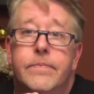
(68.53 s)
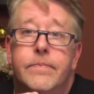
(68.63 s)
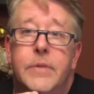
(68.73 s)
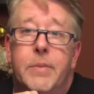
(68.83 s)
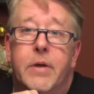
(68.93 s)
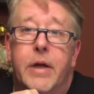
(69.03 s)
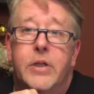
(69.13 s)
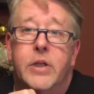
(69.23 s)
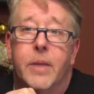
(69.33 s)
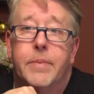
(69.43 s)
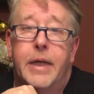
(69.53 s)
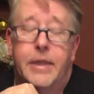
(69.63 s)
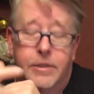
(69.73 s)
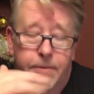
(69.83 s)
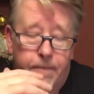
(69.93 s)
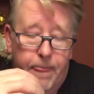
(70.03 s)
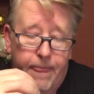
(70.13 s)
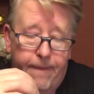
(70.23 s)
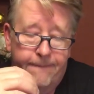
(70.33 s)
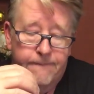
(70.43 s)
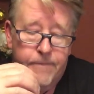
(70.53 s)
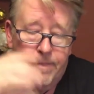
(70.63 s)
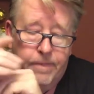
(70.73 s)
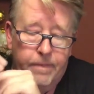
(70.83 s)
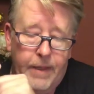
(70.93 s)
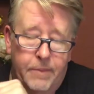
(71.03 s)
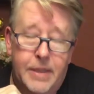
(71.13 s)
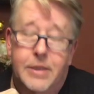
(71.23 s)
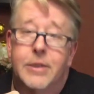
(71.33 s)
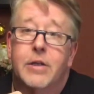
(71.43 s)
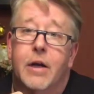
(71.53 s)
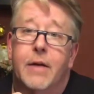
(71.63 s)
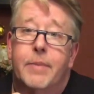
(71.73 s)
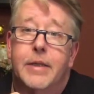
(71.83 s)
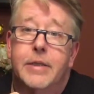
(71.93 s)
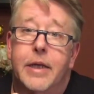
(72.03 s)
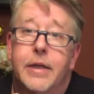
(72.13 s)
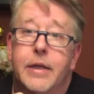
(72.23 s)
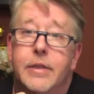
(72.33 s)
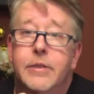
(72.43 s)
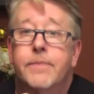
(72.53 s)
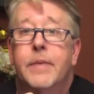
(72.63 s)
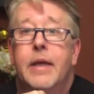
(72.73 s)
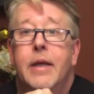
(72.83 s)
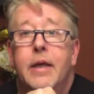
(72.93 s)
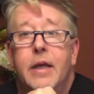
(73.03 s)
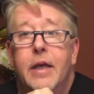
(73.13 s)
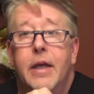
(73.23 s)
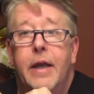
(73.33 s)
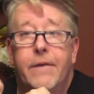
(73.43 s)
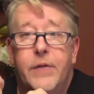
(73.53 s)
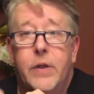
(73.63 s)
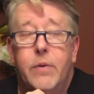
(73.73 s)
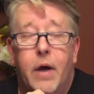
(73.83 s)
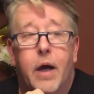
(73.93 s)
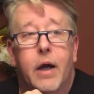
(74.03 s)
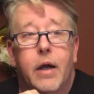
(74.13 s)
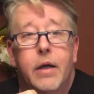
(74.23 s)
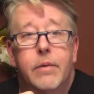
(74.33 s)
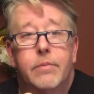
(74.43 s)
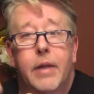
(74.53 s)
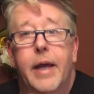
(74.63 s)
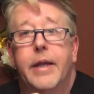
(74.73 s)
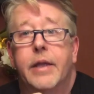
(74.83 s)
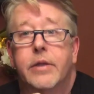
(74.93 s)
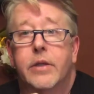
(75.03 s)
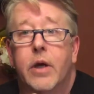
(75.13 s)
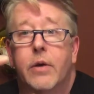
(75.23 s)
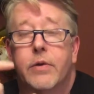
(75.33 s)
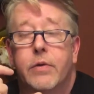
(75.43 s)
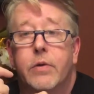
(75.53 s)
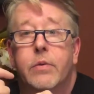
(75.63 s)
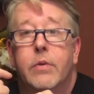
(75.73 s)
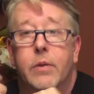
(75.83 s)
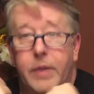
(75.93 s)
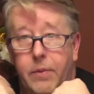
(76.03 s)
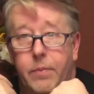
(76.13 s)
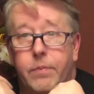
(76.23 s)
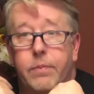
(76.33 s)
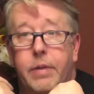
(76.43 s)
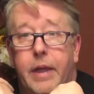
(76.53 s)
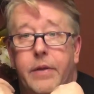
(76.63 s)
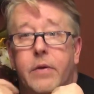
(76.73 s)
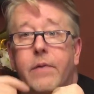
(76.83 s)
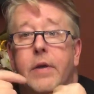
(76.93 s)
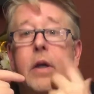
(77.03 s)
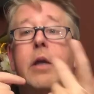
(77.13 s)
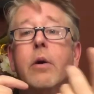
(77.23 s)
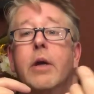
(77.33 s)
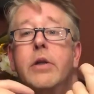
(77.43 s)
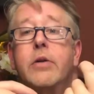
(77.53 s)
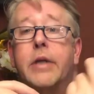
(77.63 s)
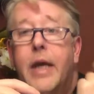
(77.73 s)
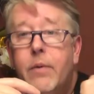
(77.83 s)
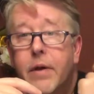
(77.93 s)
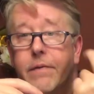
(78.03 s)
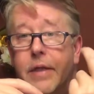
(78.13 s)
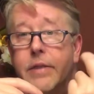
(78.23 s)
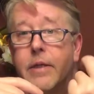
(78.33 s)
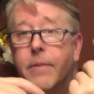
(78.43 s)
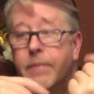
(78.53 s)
Immigration updates. I'm going to just start out by saying this. If you are planning to go through what we plan to, if you're going to go get your K1 visa,